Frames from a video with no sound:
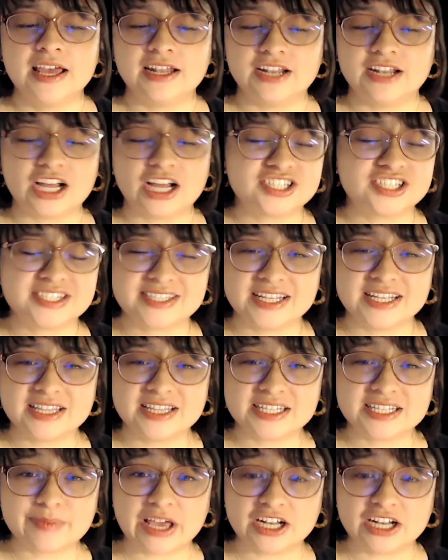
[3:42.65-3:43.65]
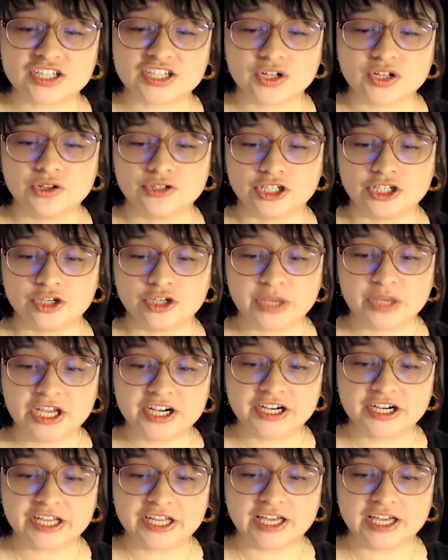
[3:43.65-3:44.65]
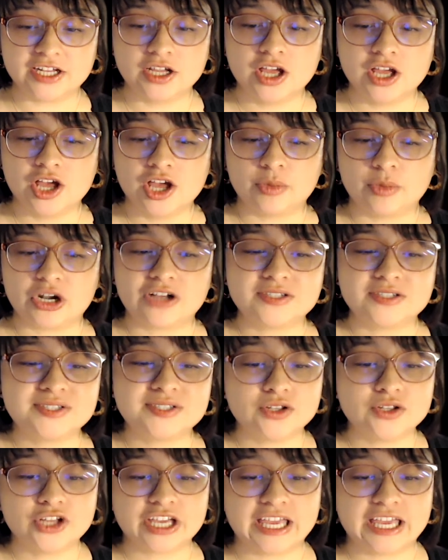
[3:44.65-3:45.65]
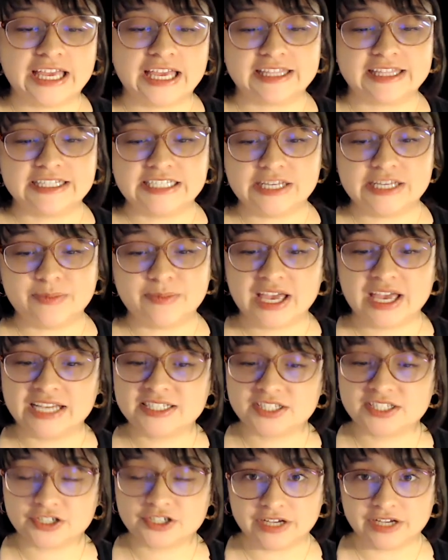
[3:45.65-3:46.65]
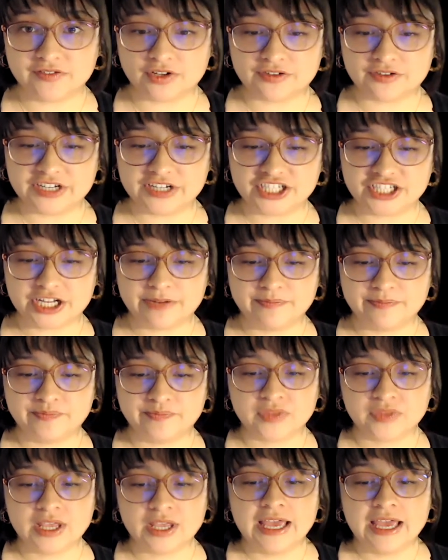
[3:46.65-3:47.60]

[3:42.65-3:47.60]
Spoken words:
not just in the Spanish colonial period, but also looking at the deep history of the region.